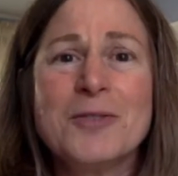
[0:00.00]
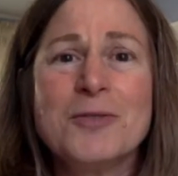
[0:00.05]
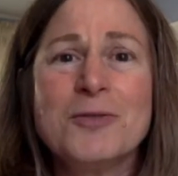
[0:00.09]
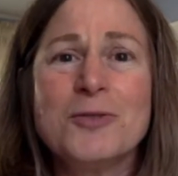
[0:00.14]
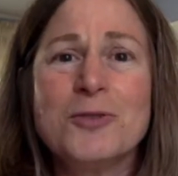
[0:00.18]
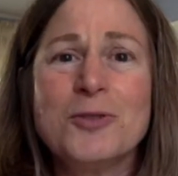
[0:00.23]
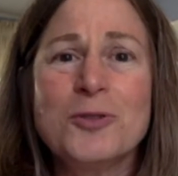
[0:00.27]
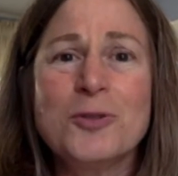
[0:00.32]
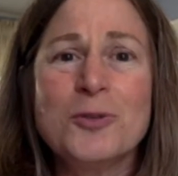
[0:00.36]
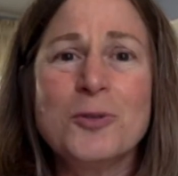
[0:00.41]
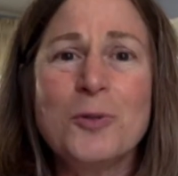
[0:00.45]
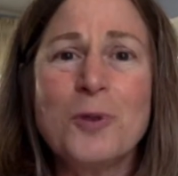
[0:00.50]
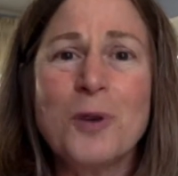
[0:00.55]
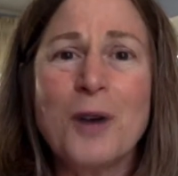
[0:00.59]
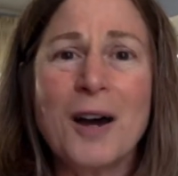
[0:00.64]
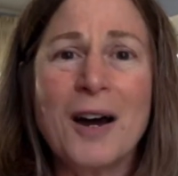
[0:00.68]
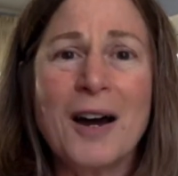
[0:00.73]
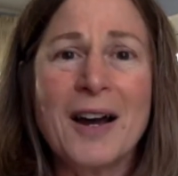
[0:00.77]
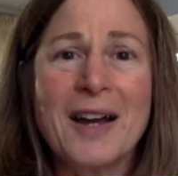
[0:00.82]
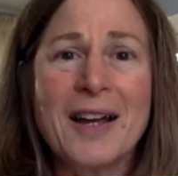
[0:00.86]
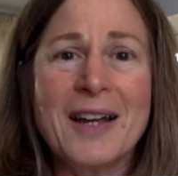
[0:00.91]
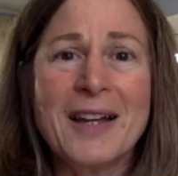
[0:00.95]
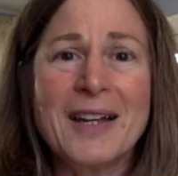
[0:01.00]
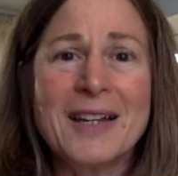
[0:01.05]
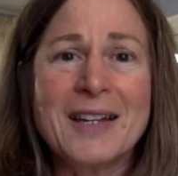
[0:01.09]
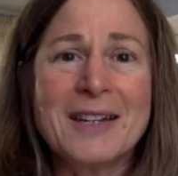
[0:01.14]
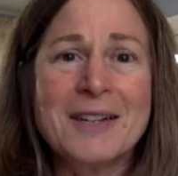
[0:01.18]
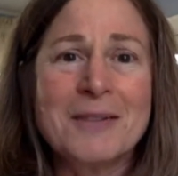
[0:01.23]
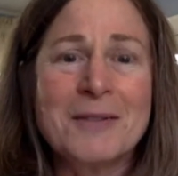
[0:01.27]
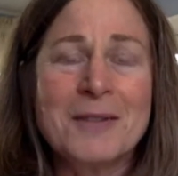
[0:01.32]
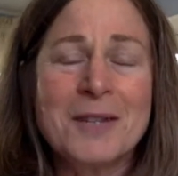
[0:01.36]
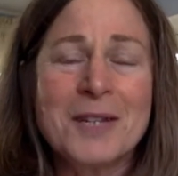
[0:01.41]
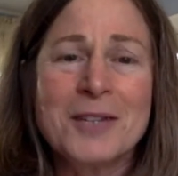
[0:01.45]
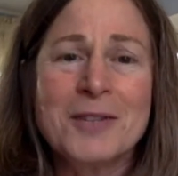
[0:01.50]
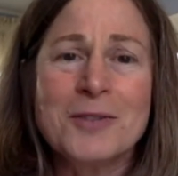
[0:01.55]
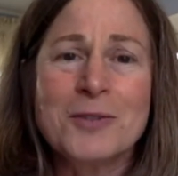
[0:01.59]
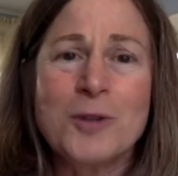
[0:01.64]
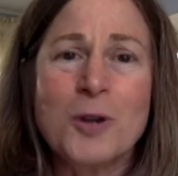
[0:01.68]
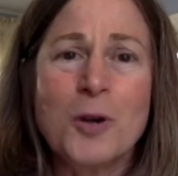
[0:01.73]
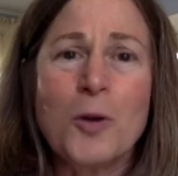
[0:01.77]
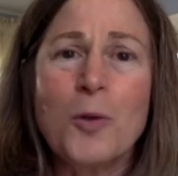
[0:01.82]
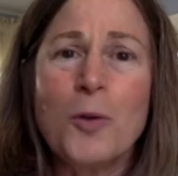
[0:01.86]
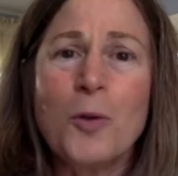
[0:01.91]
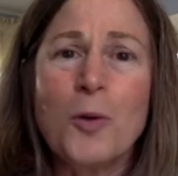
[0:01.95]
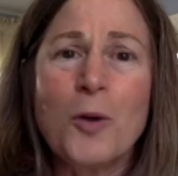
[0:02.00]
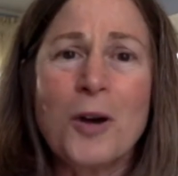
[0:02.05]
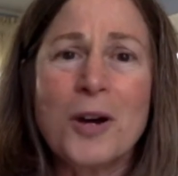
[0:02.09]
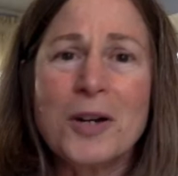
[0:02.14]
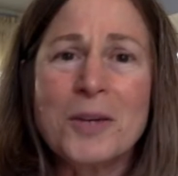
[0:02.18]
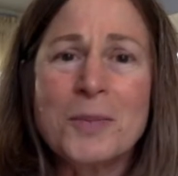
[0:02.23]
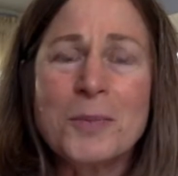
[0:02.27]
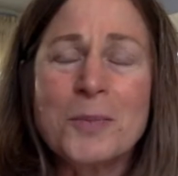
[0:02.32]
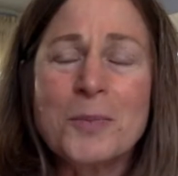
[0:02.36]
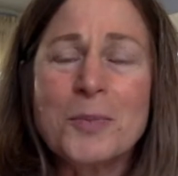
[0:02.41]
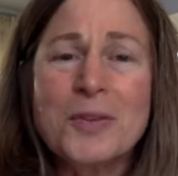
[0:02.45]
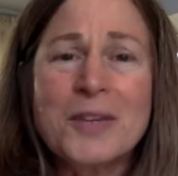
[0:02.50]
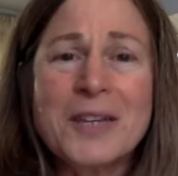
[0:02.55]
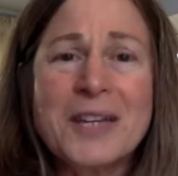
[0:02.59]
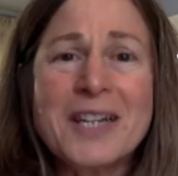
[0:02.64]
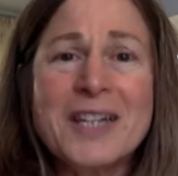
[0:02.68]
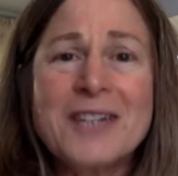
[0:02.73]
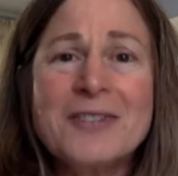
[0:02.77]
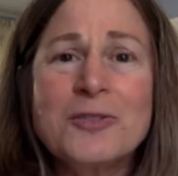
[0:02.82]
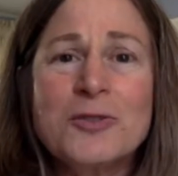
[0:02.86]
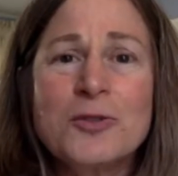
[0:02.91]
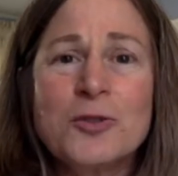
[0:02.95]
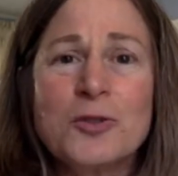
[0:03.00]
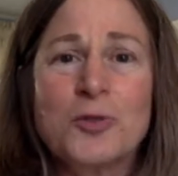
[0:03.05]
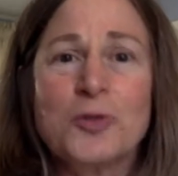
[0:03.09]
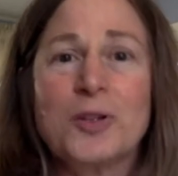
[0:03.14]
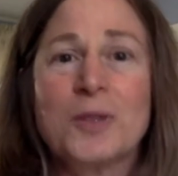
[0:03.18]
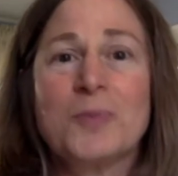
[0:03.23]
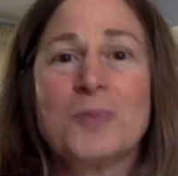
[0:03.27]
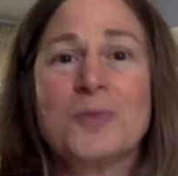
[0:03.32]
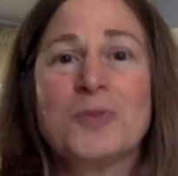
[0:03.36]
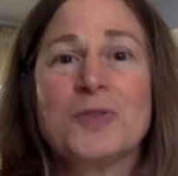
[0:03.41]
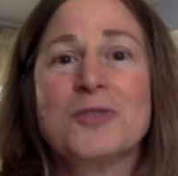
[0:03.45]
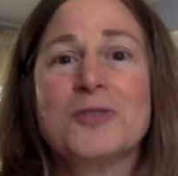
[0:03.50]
Do I go on plane trips?